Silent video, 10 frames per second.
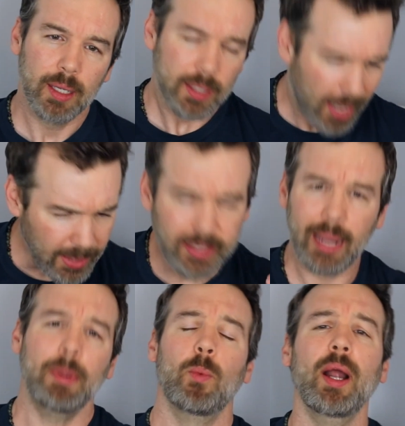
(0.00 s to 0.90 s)
God
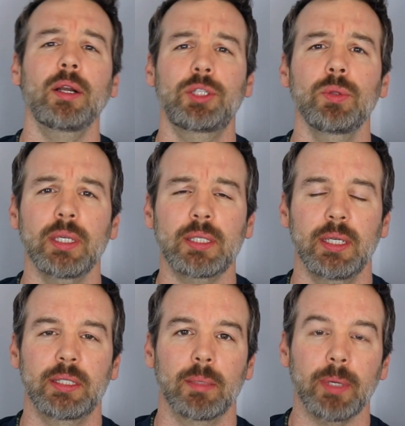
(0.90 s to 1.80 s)
damn it, why aren't you
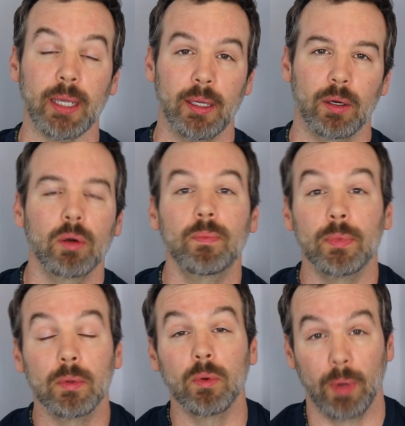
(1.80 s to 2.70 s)
listening to me? Or
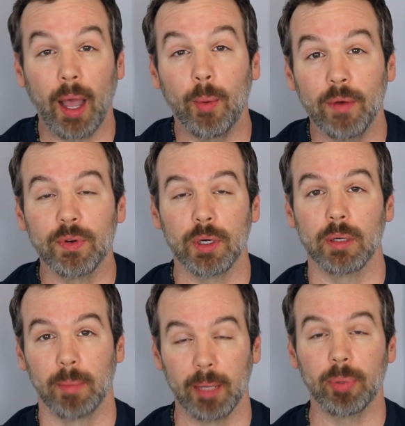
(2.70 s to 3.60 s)
however
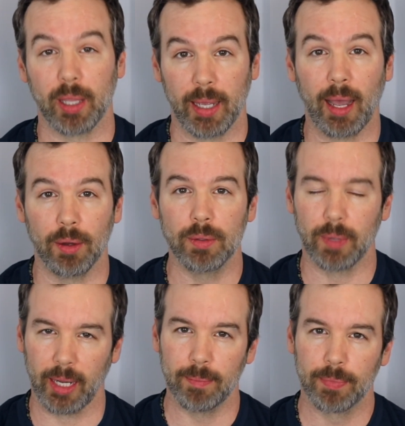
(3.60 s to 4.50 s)
it might play out,
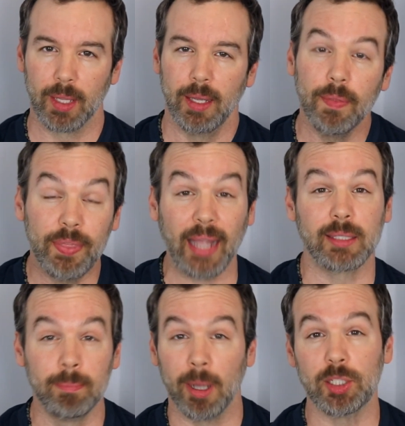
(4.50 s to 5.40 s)
right?
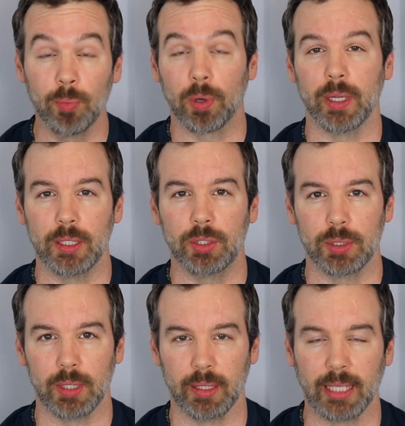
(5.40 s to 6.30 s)
That's much more
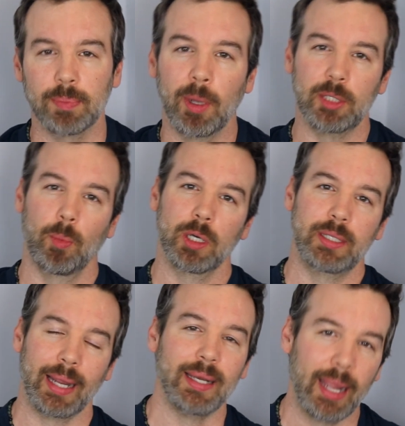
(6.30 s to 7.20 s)
interesting. That's much more
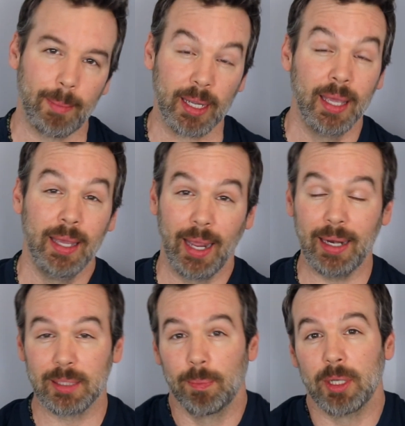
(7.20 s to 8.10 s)
dynamic.
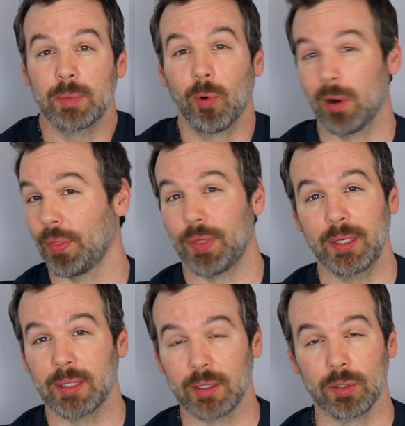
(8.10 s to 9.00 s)
And it's much more
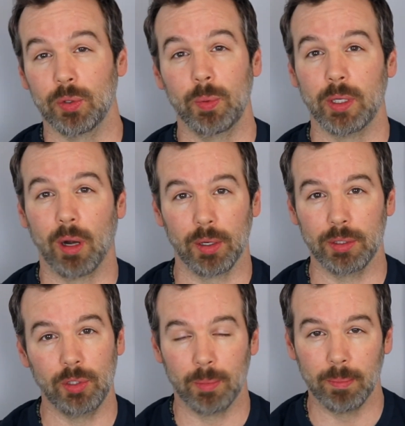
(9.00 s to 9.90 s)
authentic to who we are
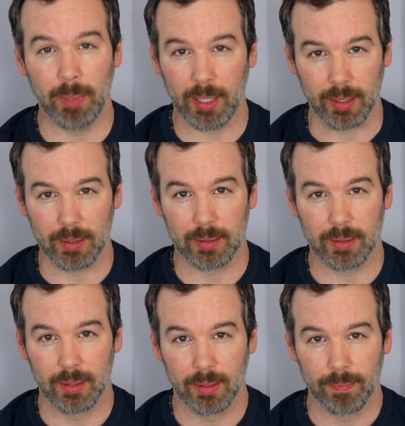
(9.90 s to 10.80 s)
as human beings.
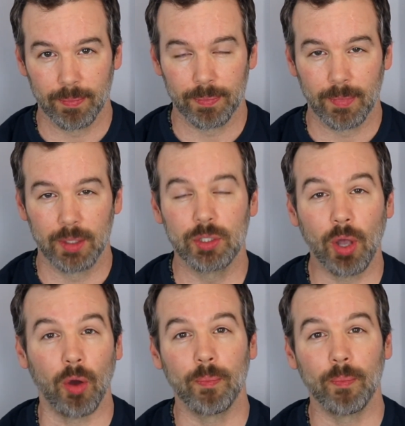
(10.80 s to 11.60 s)
So,